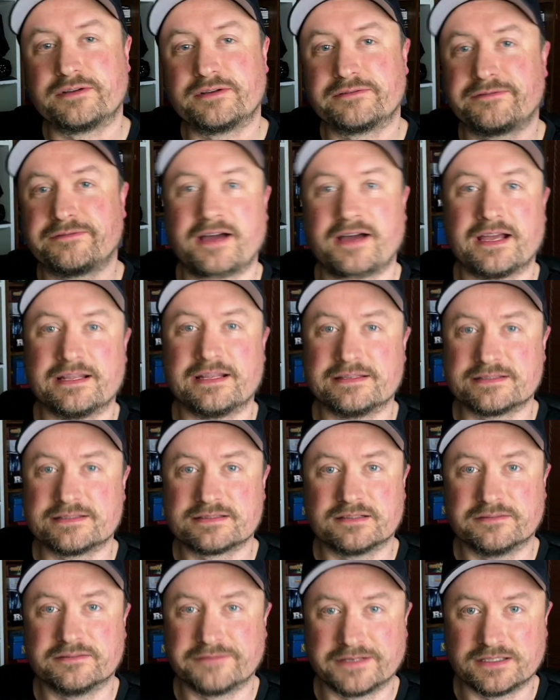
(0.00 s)
finds
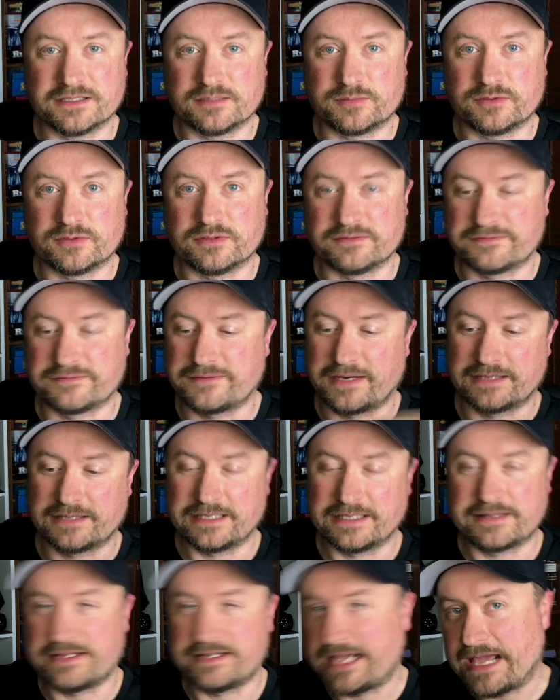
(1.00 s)
available and find
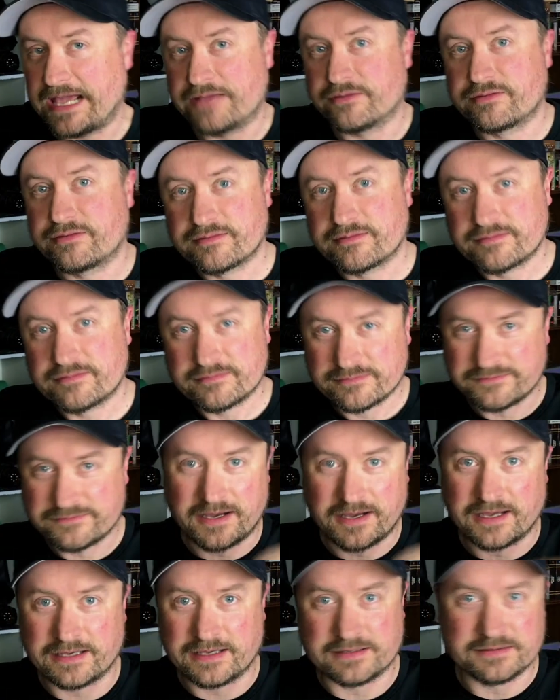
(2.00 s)
like the nth
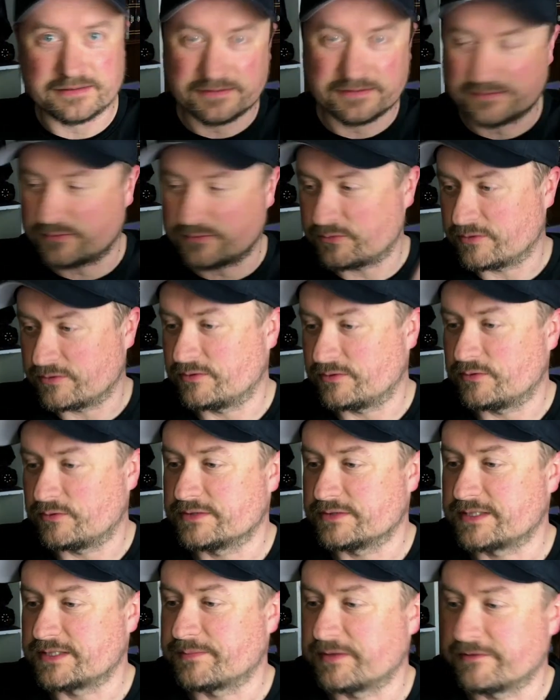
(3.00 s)
find
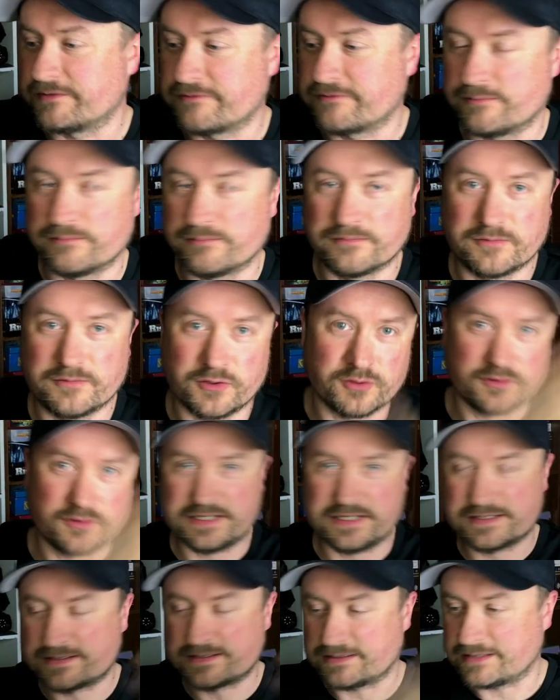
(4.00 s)
or something from
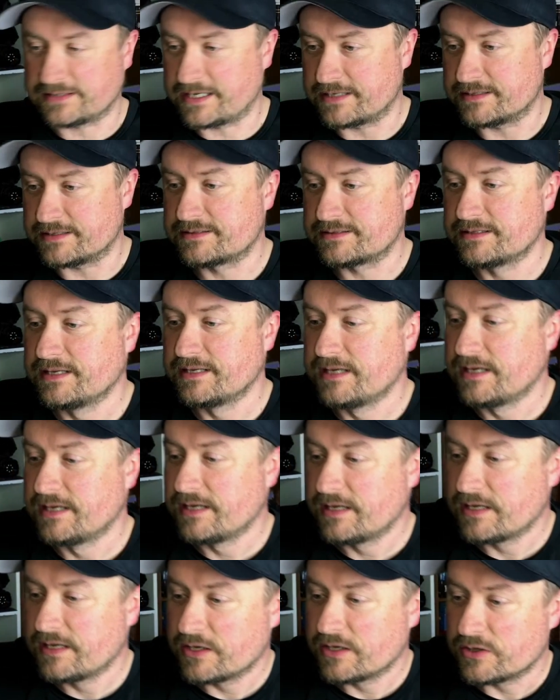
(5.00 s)
earliest to latest,
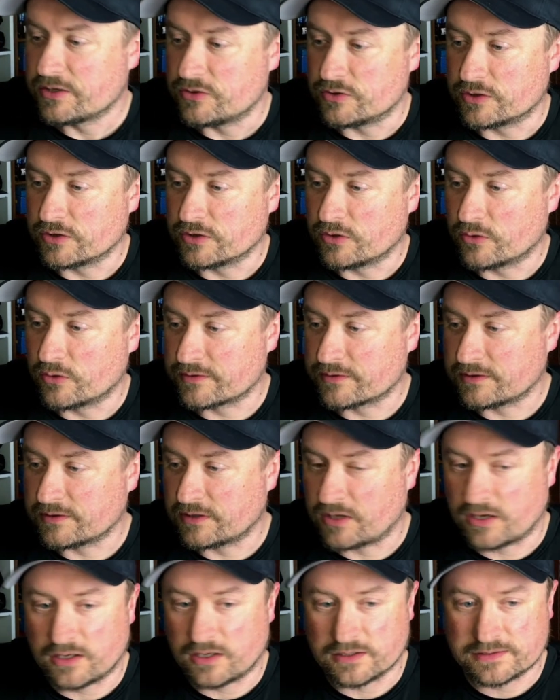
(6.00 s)
you can go to the
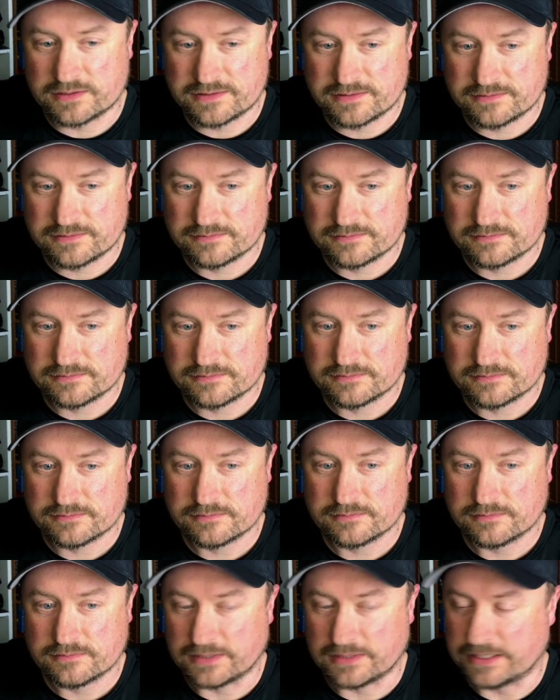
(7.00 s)
logs
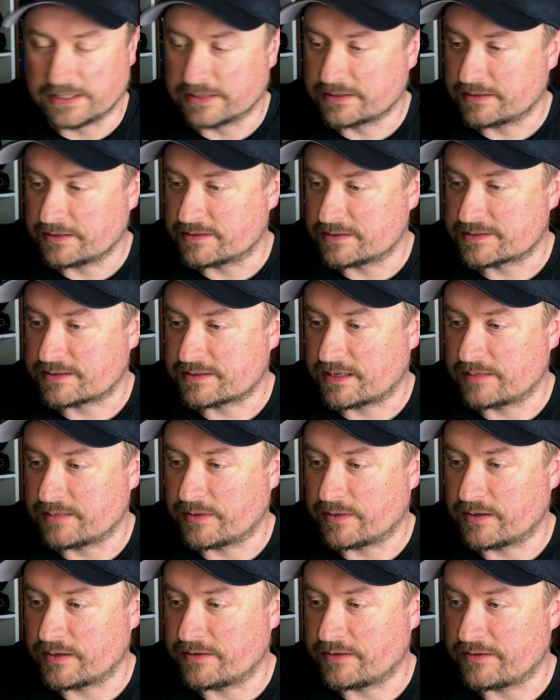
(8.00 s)
link in the
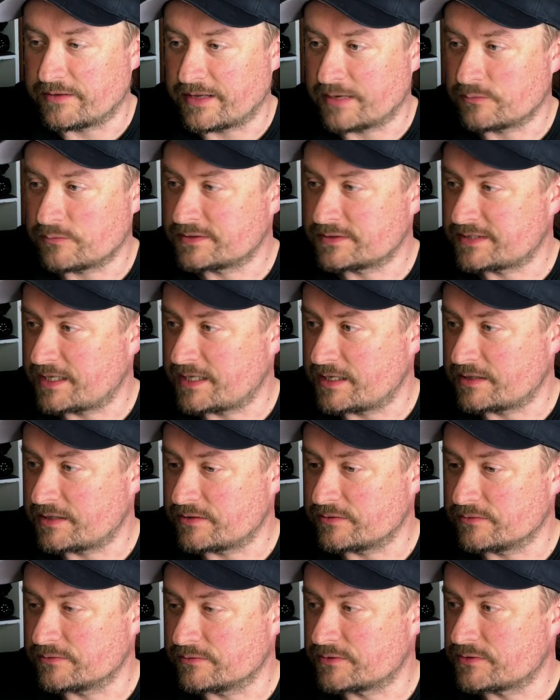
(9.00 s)
sidebar, and that will take
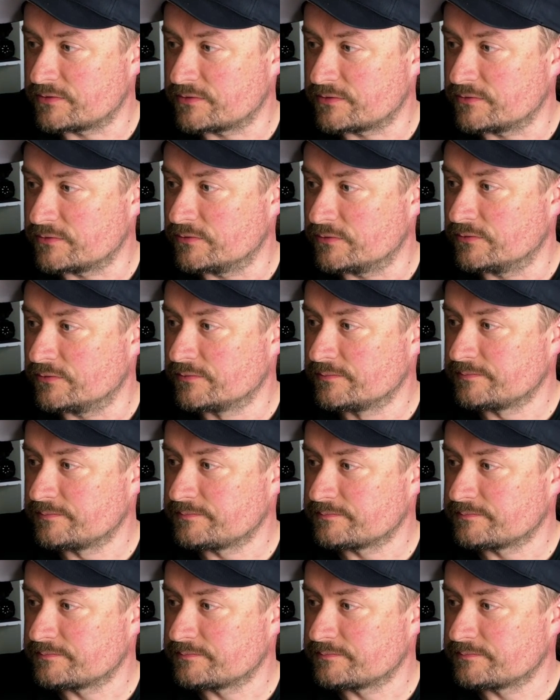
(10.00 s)
you to